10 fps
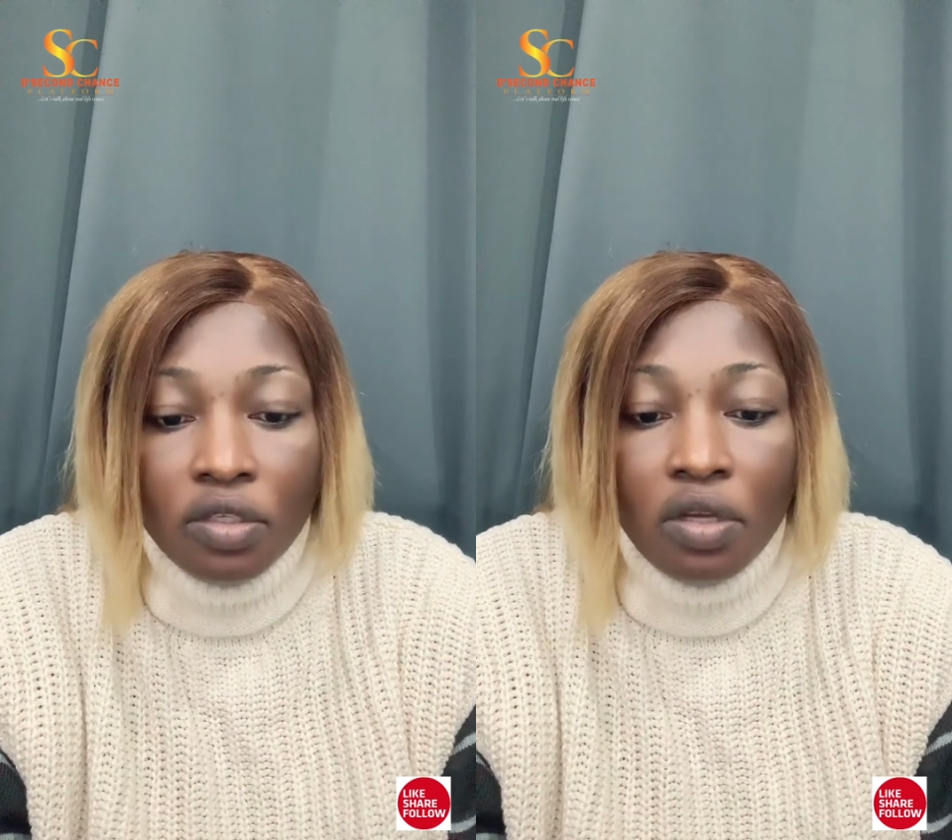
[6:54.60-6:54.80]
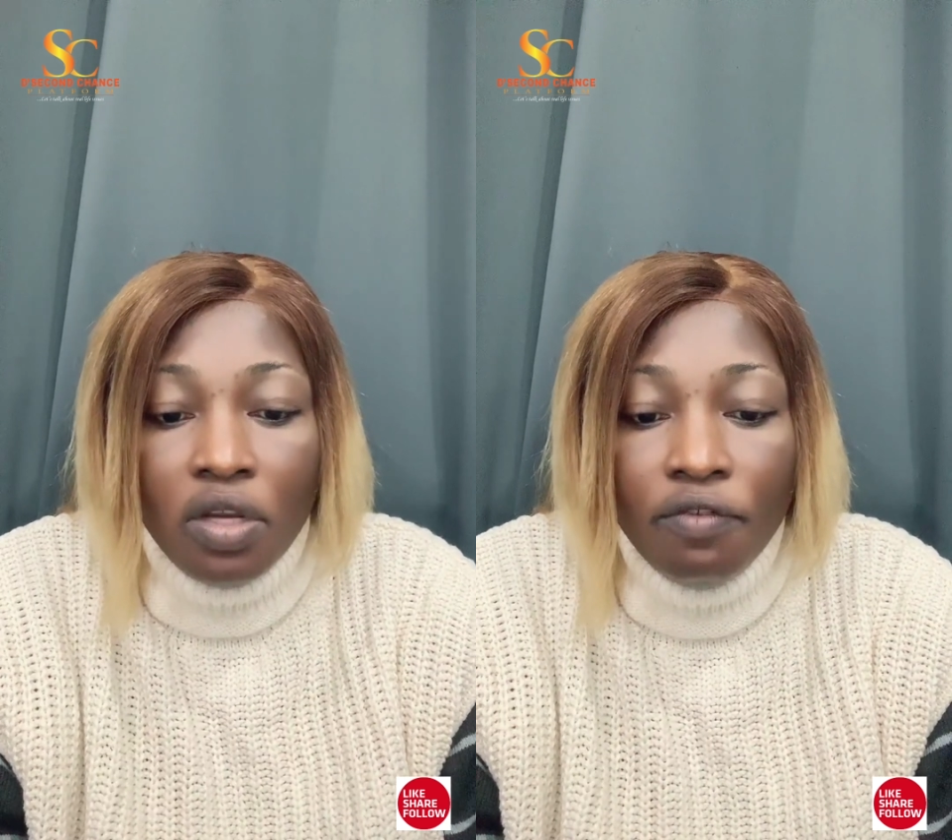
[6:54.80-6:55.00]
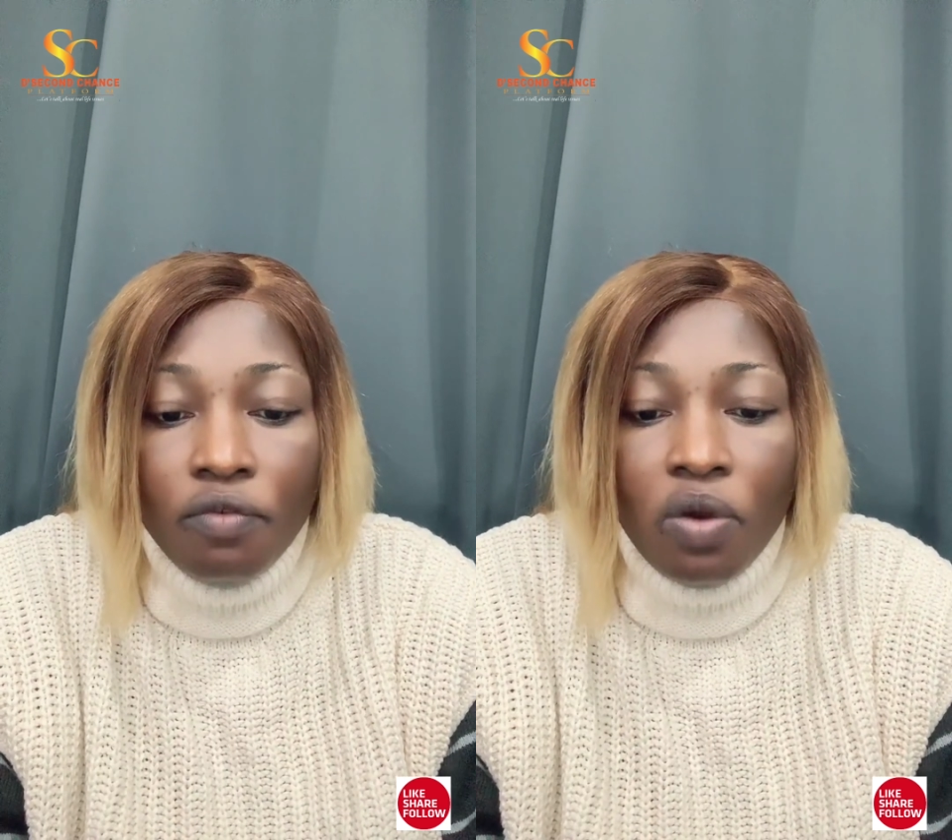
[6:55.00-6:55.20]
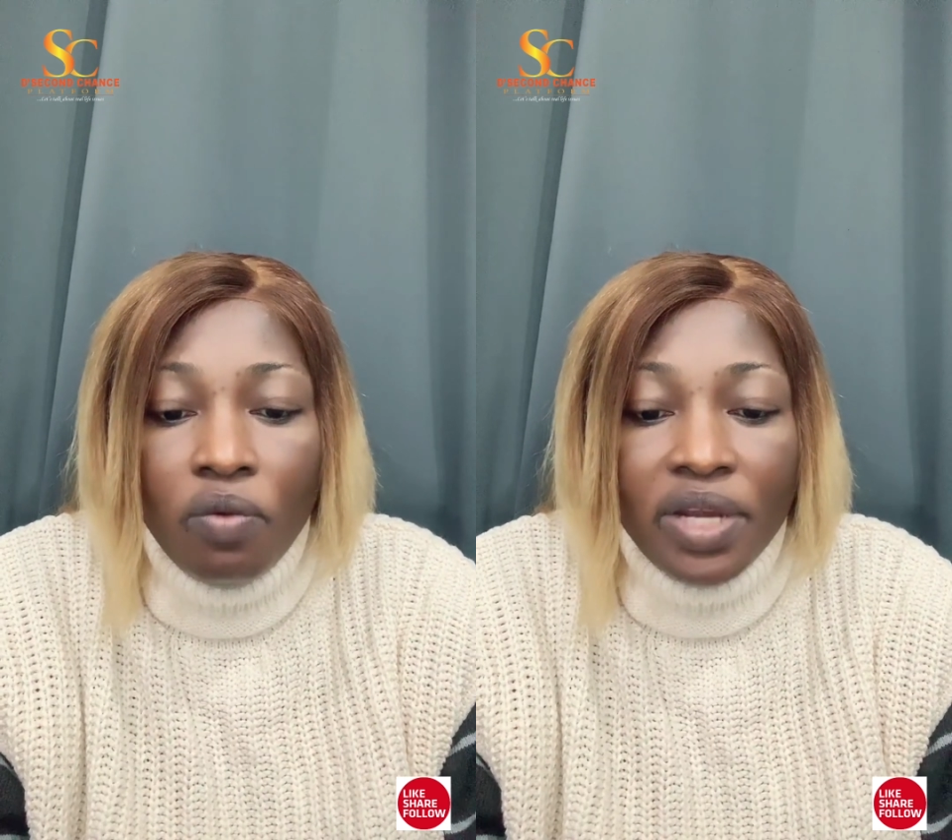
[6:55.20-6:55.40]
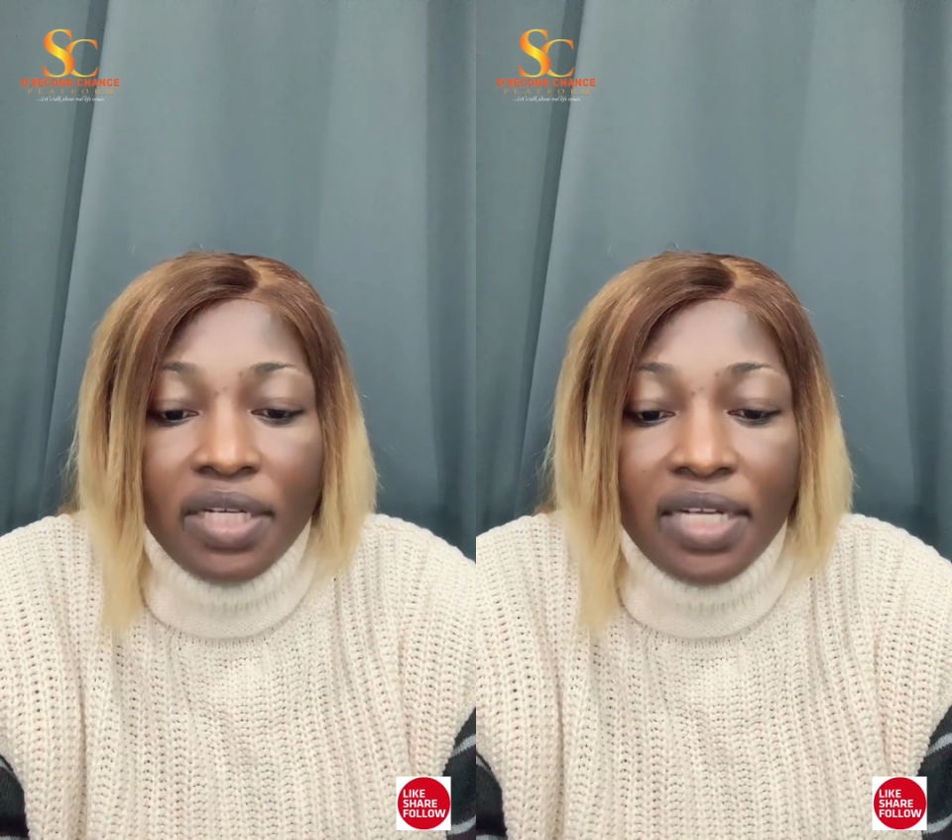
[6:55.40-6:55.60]
He said, even
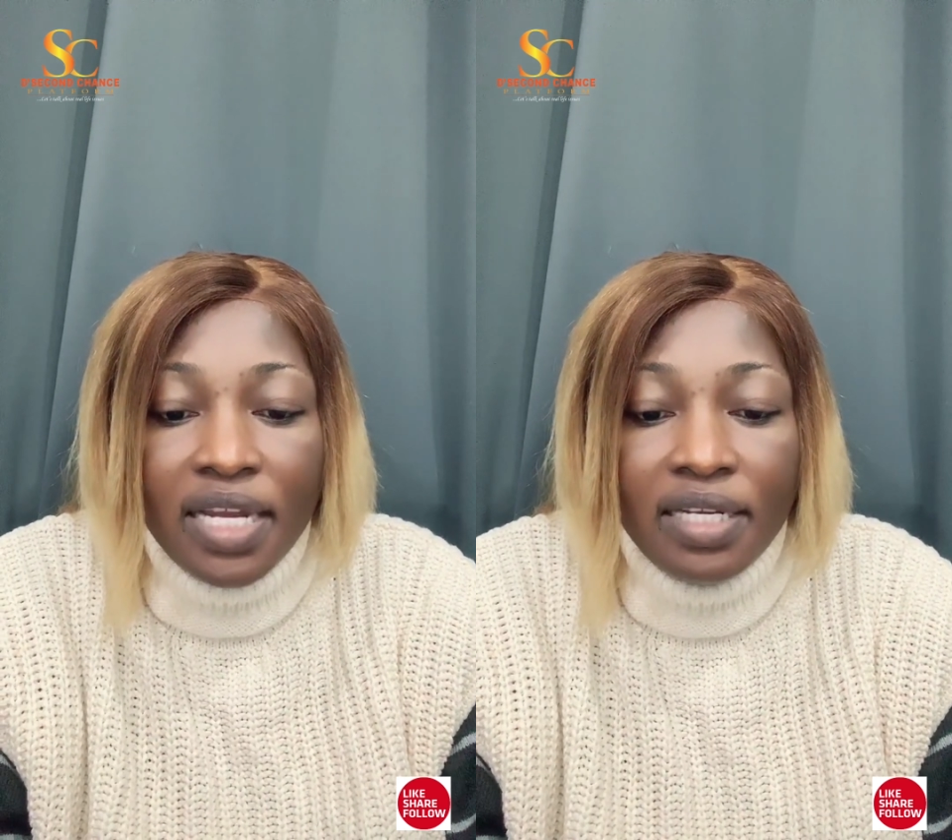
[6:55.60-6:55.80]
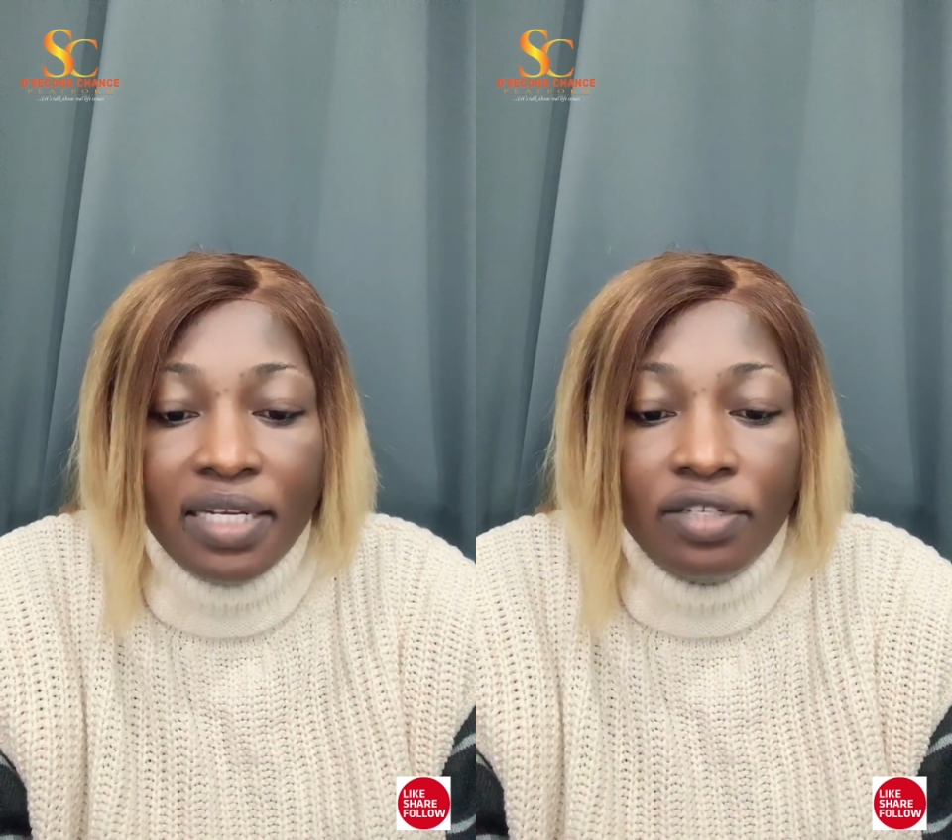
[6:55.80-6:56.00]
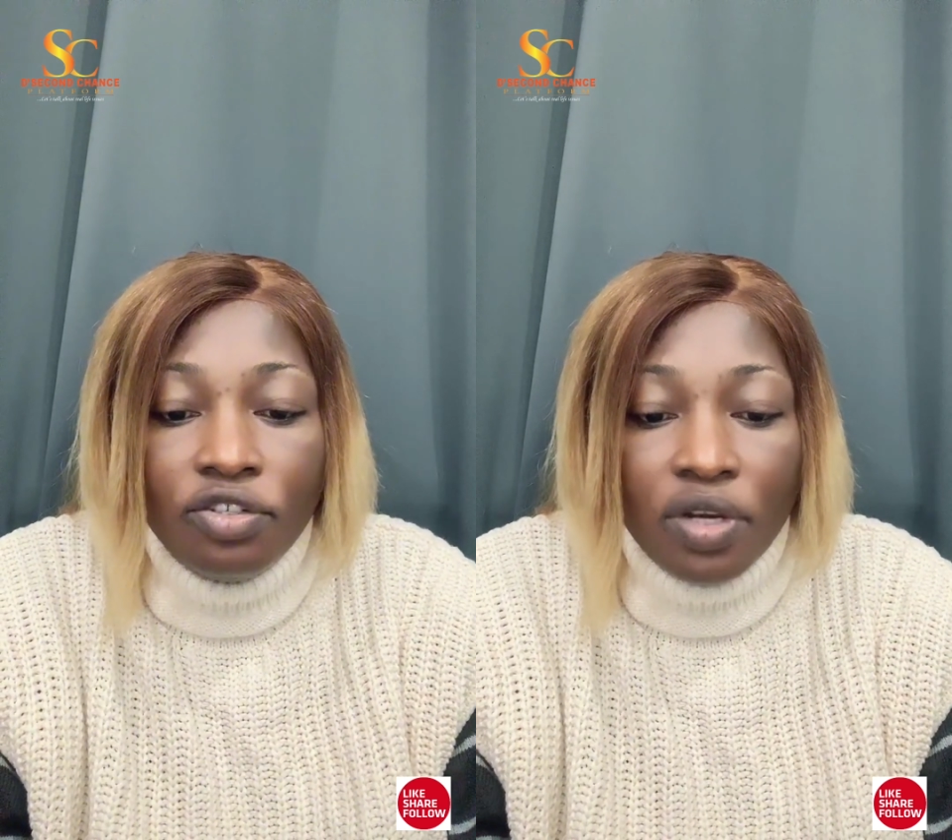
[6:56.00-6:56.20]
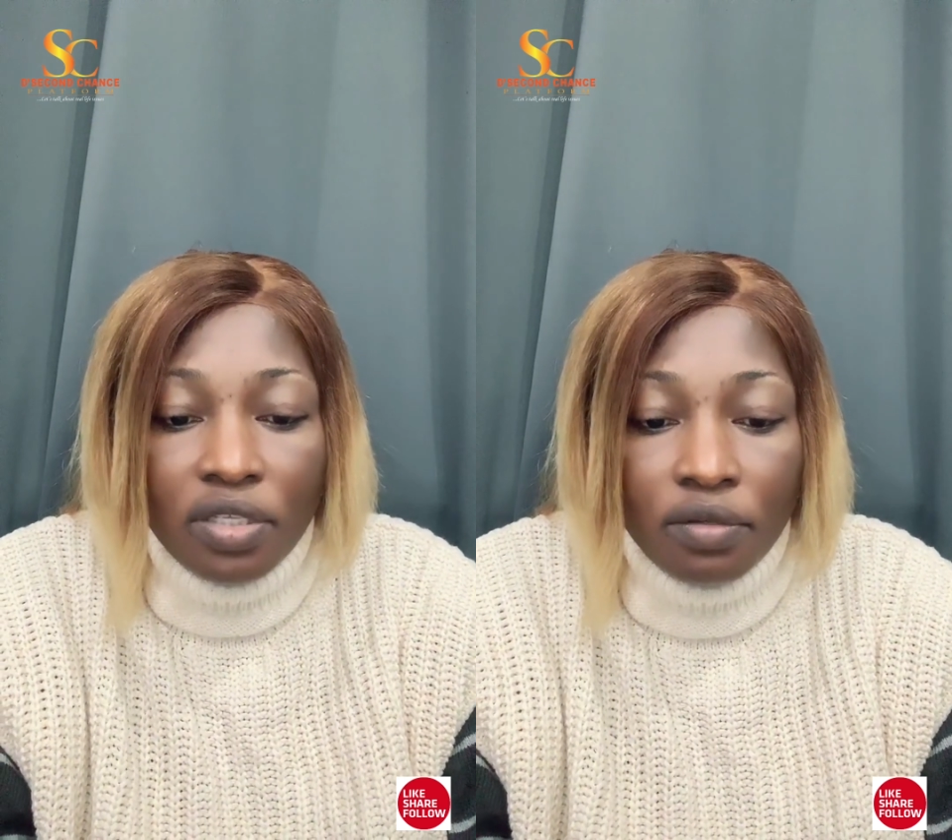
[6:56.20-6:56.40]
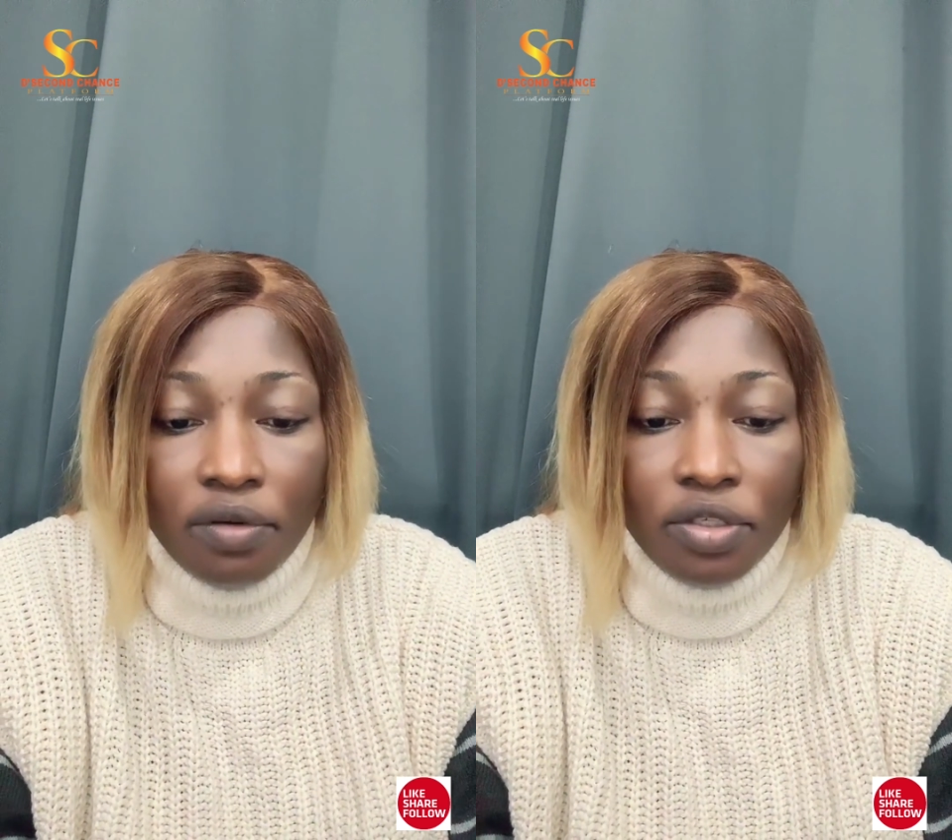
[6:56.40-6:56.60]
while we're dead in
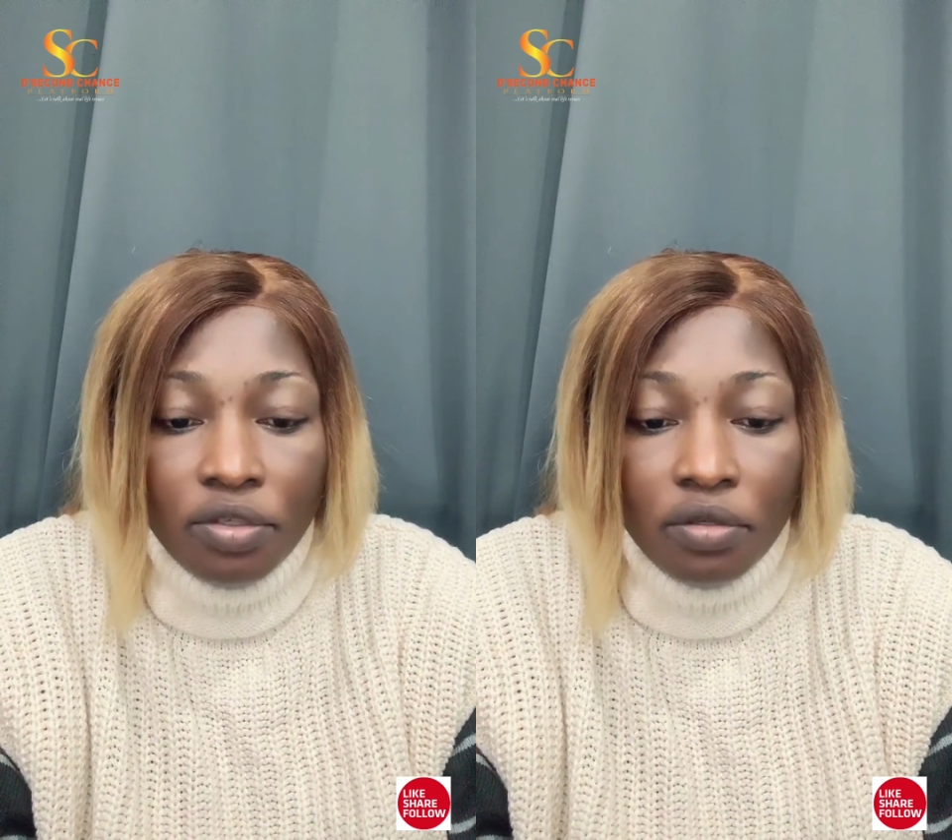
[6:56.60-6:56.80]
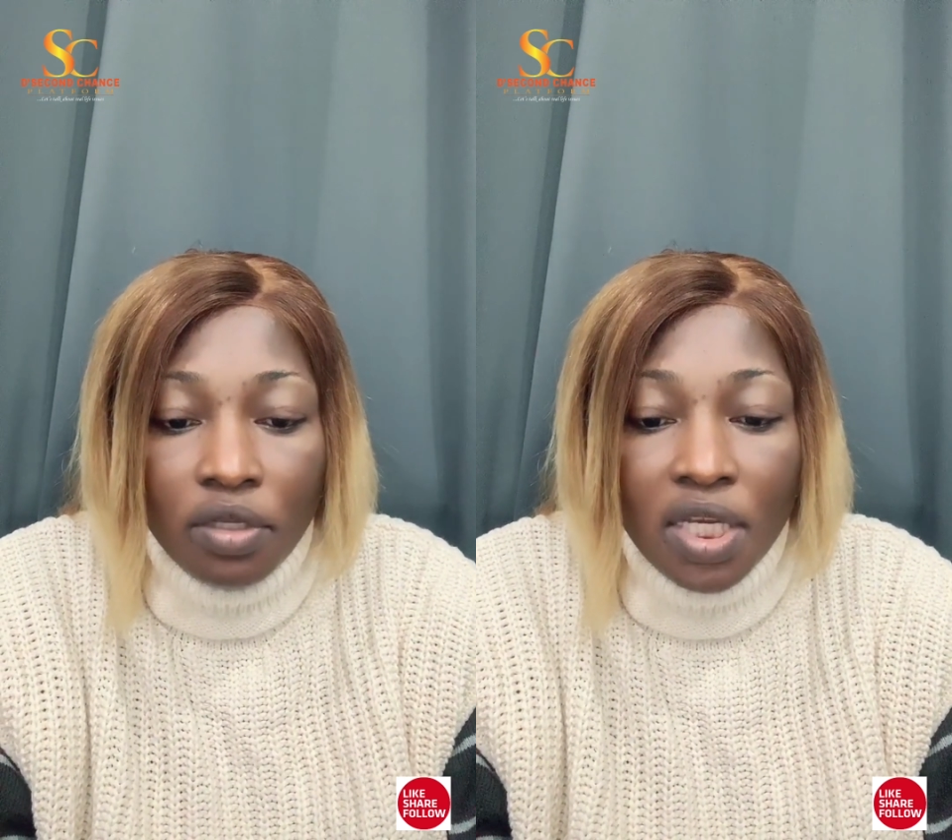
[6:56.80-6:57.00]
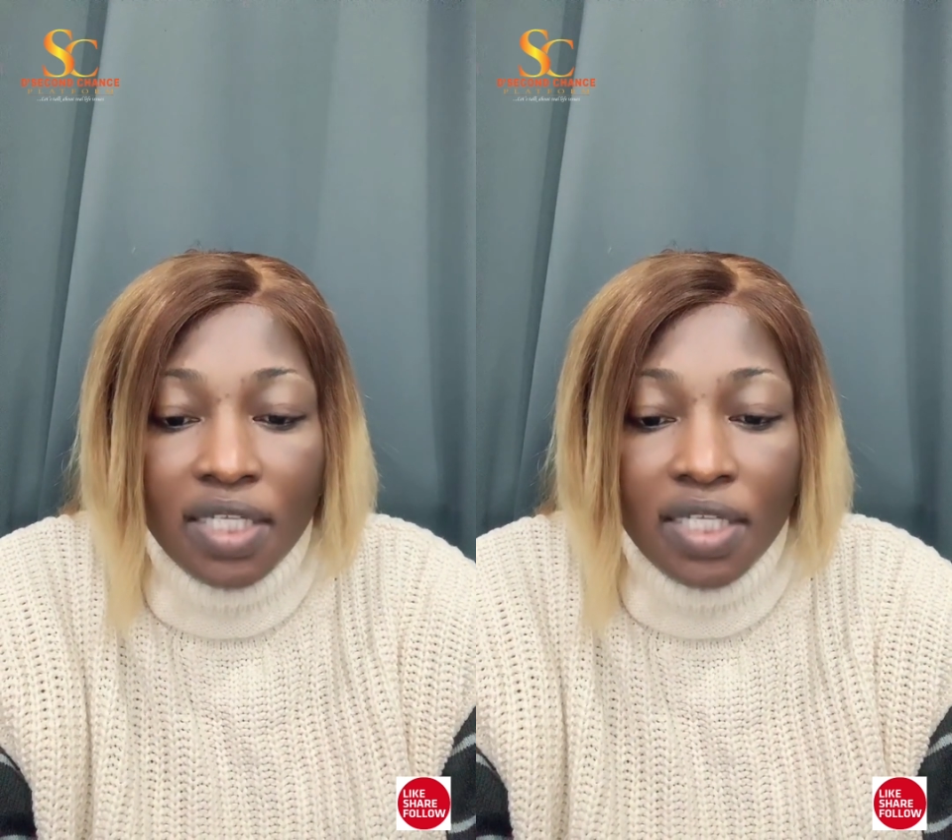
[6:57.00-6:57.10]
transgression,